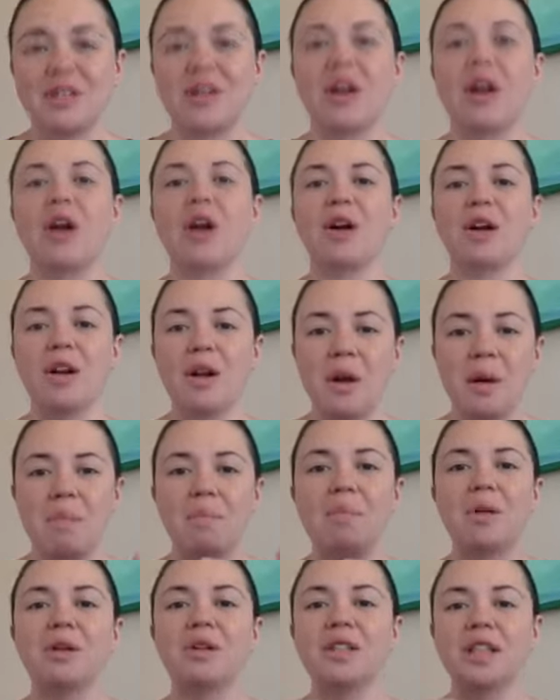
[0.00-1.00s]
that are
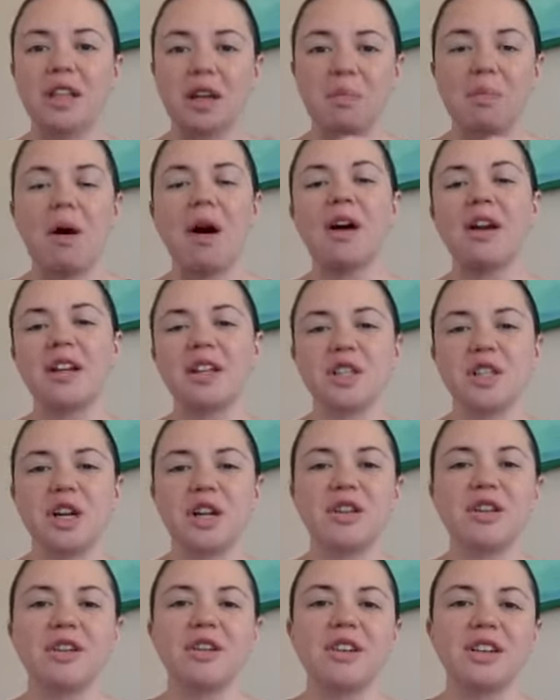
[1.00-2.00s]
building upon each other.